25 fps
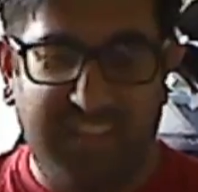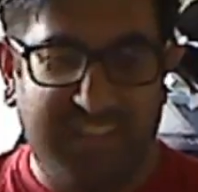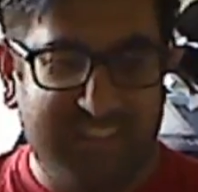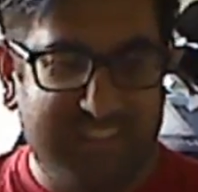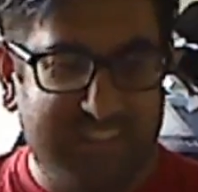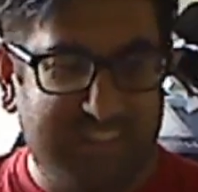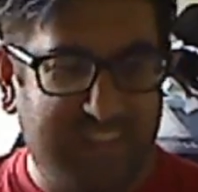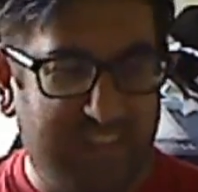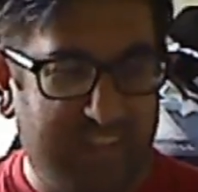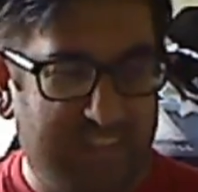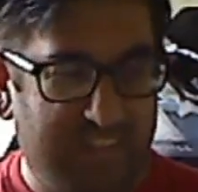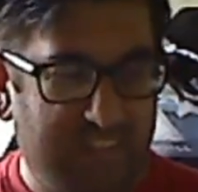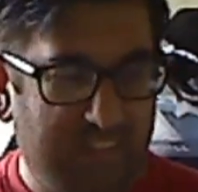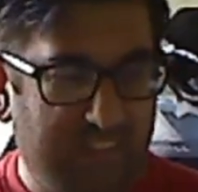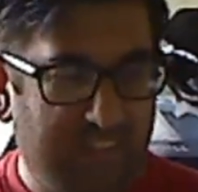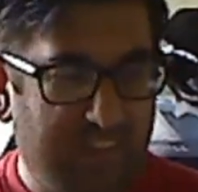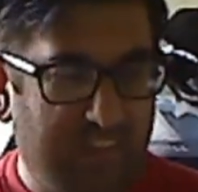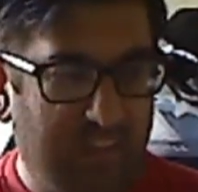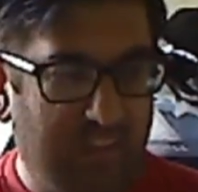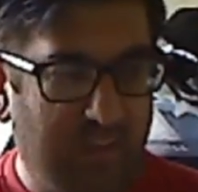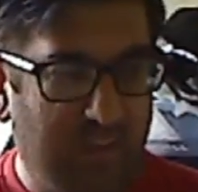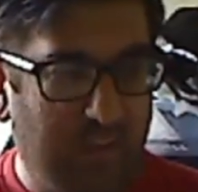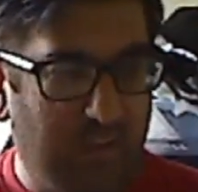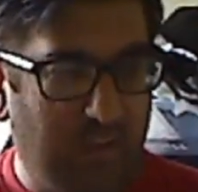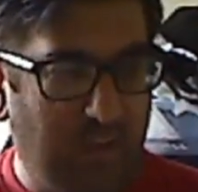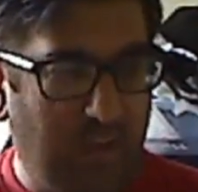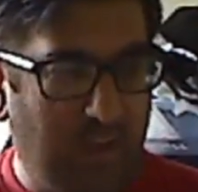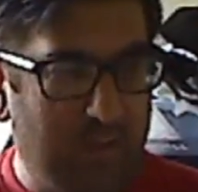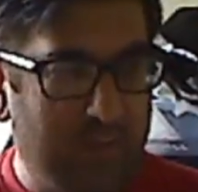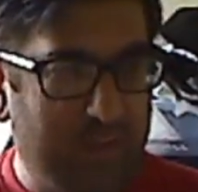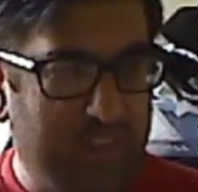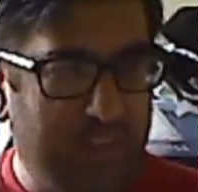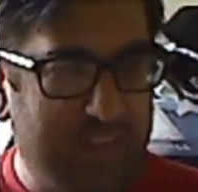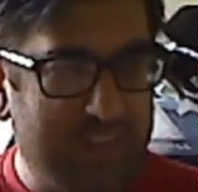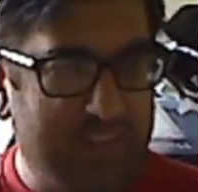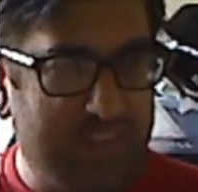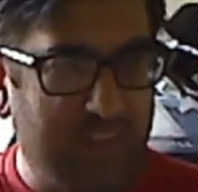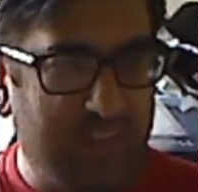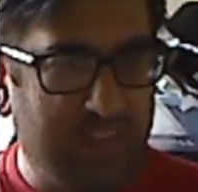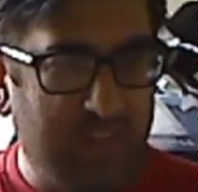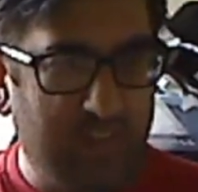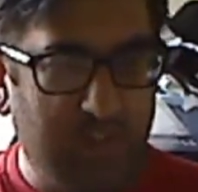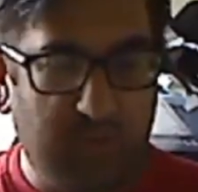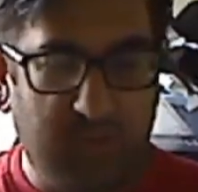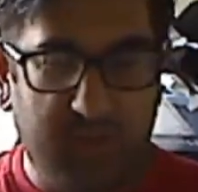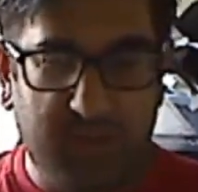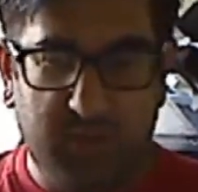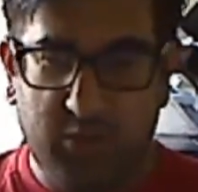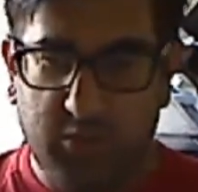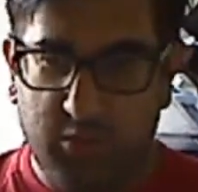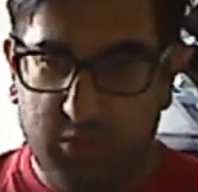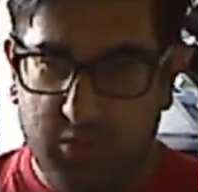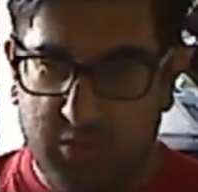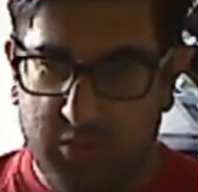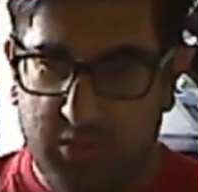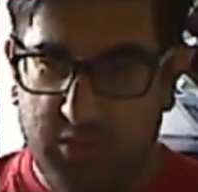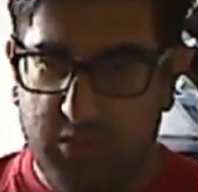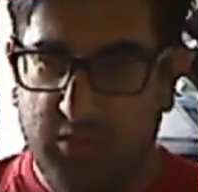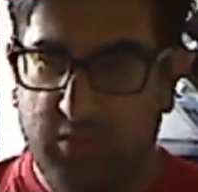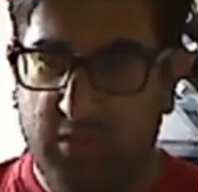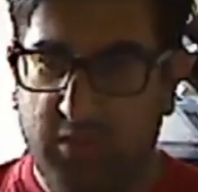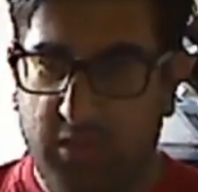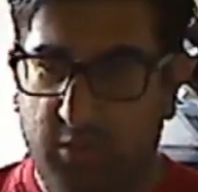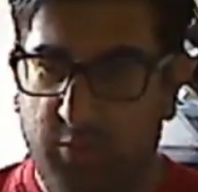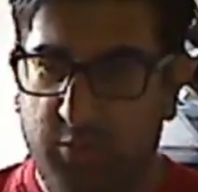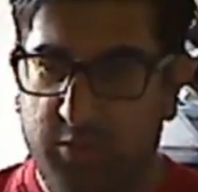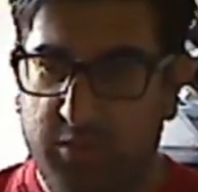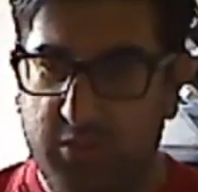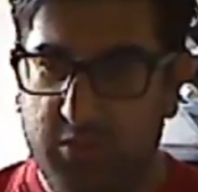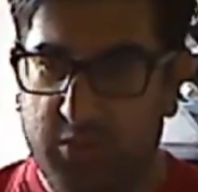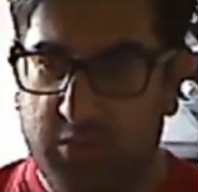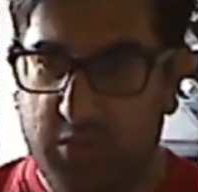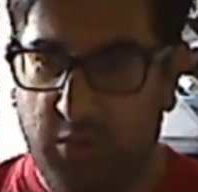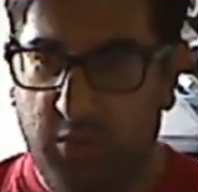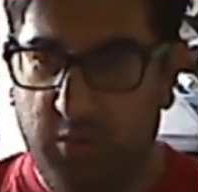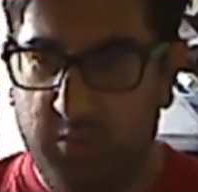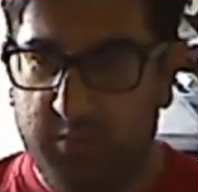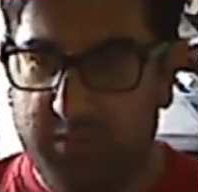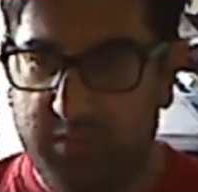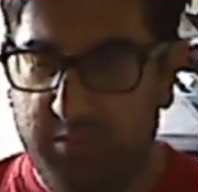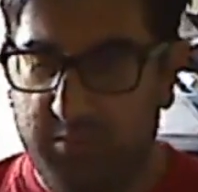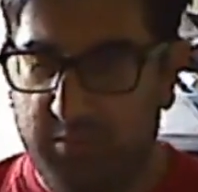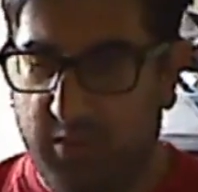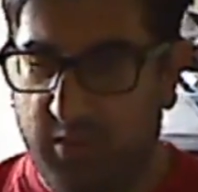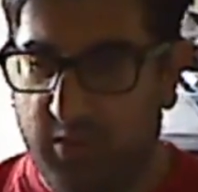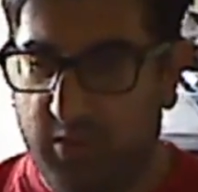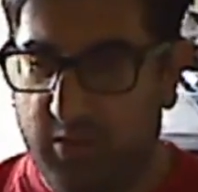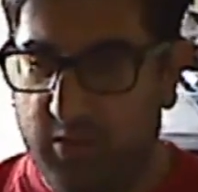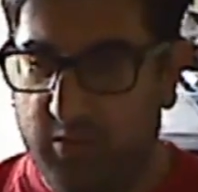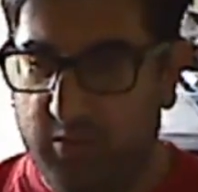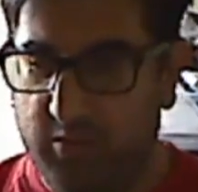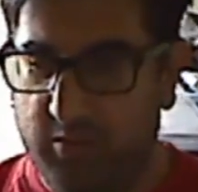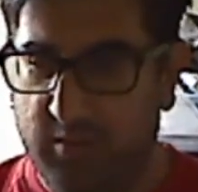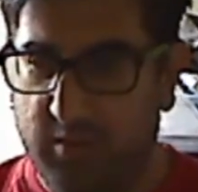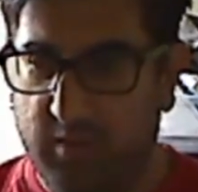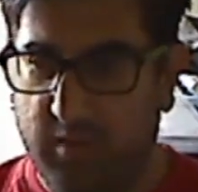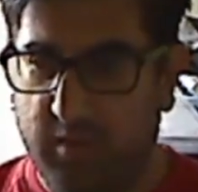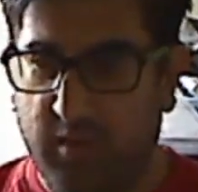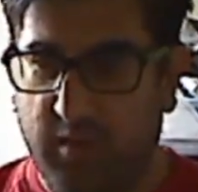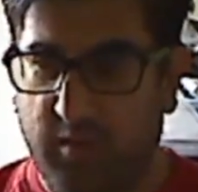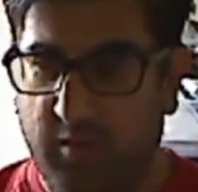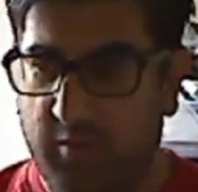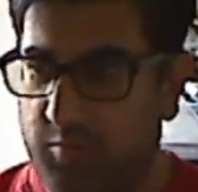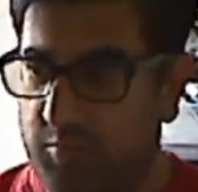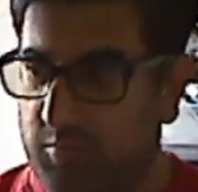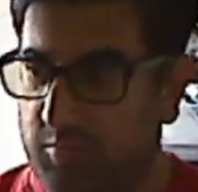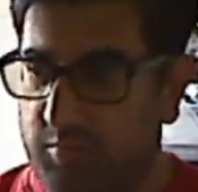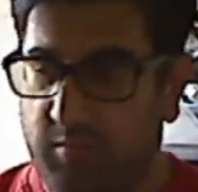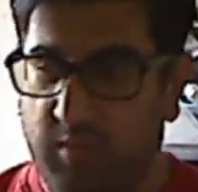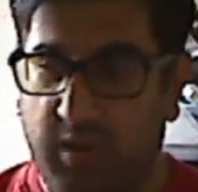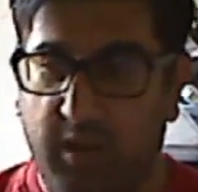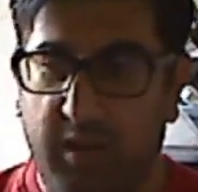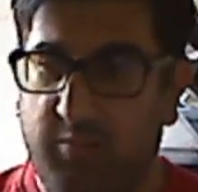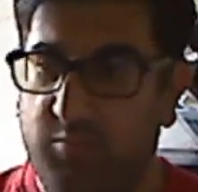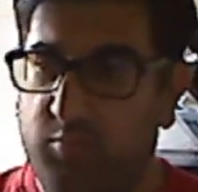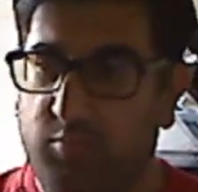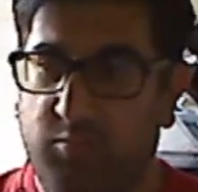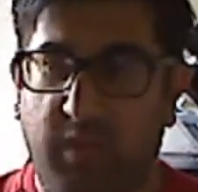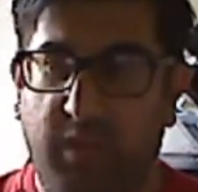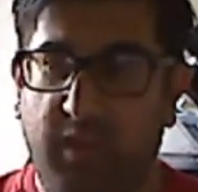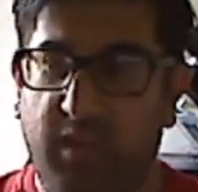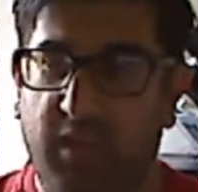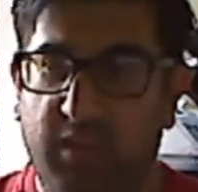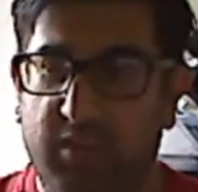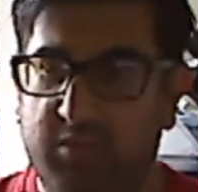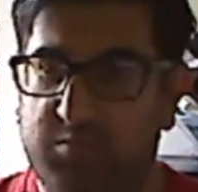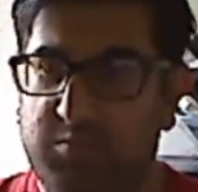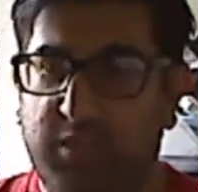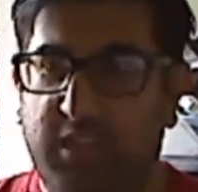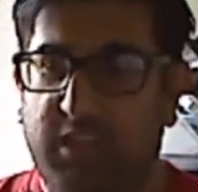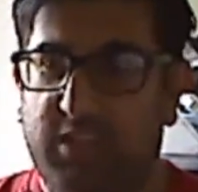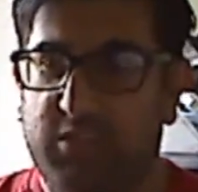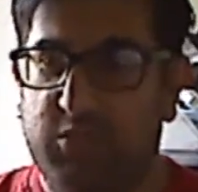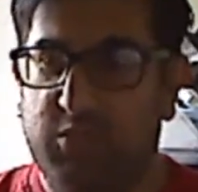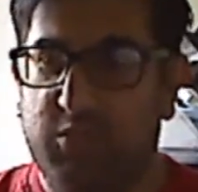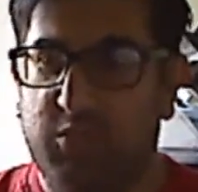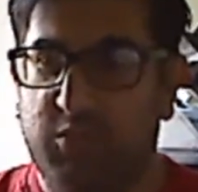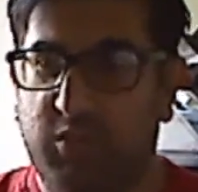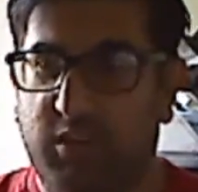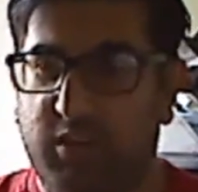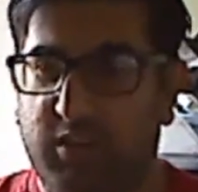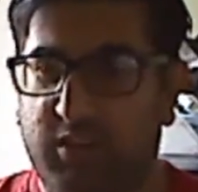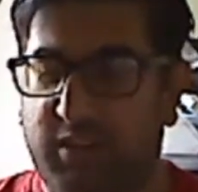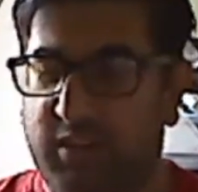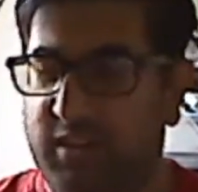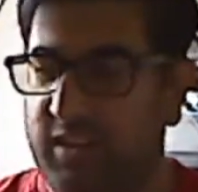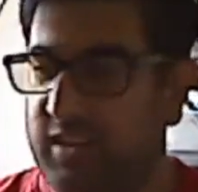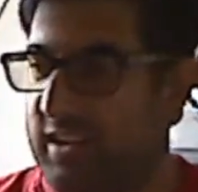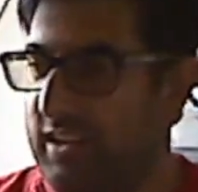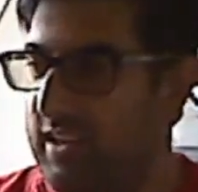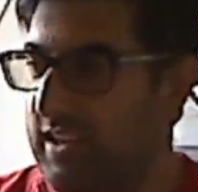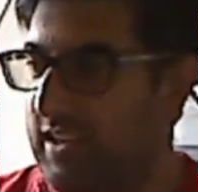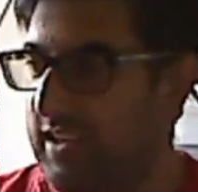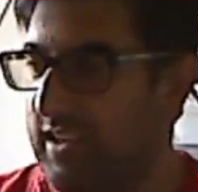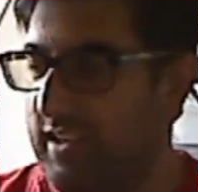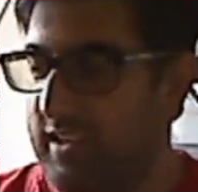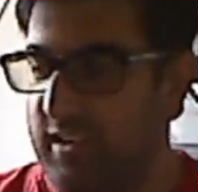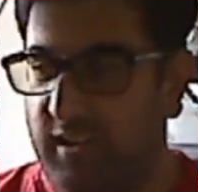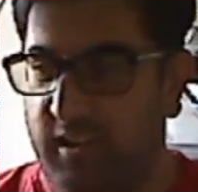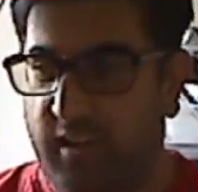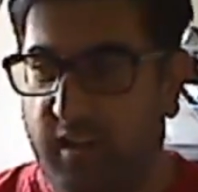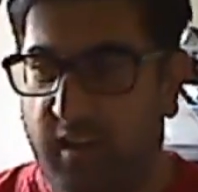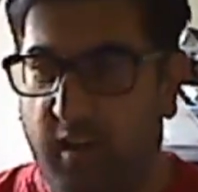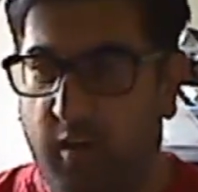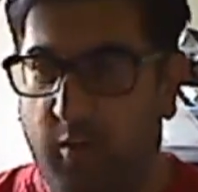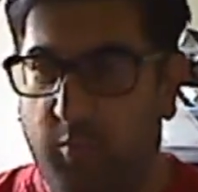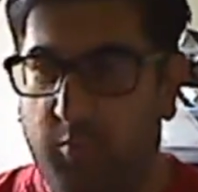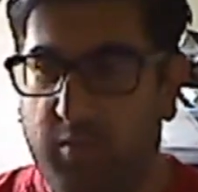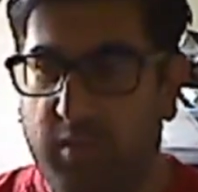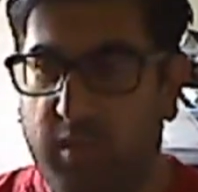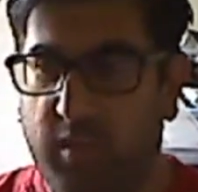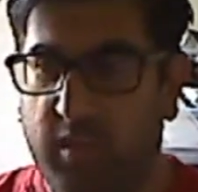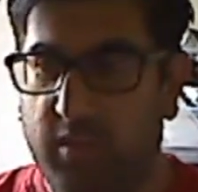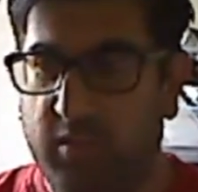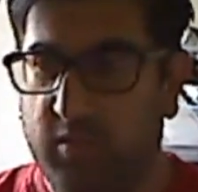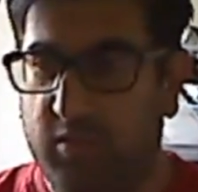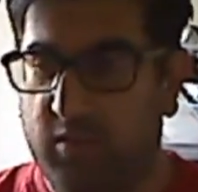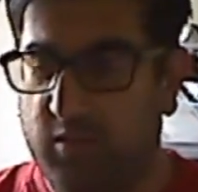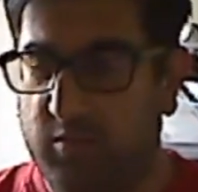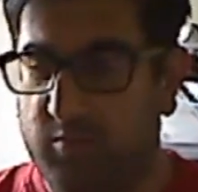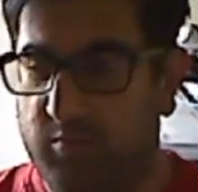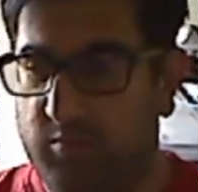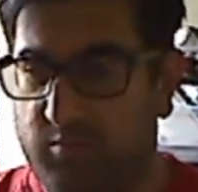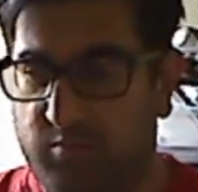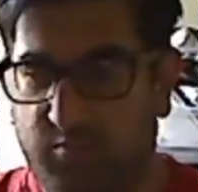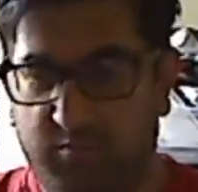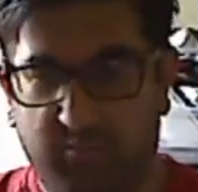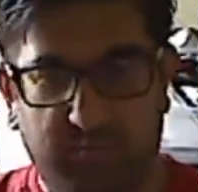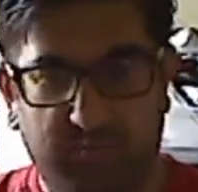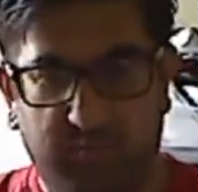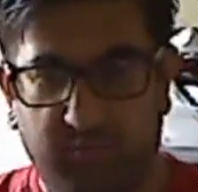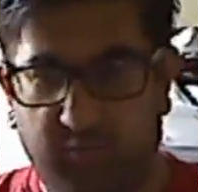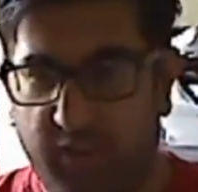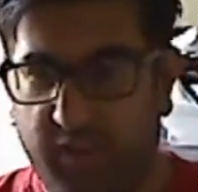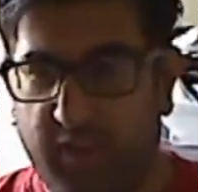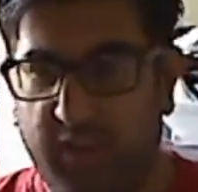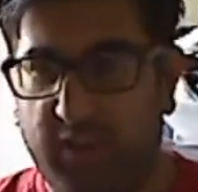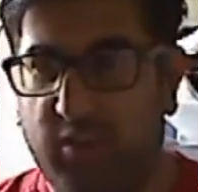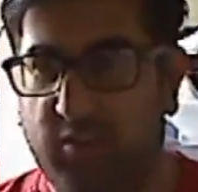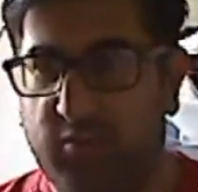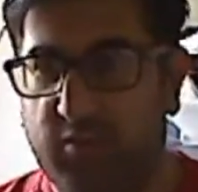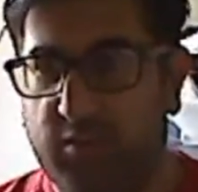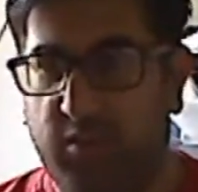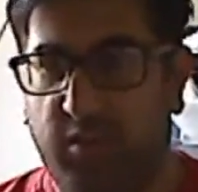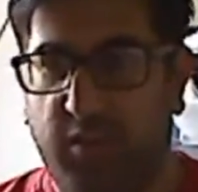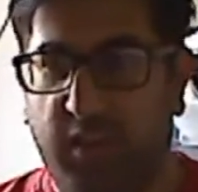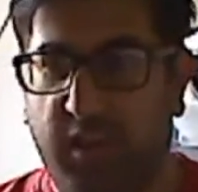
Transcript: said, they said, you know what? When you show up tomorrow, my husband has a truck. He'll bring it over to your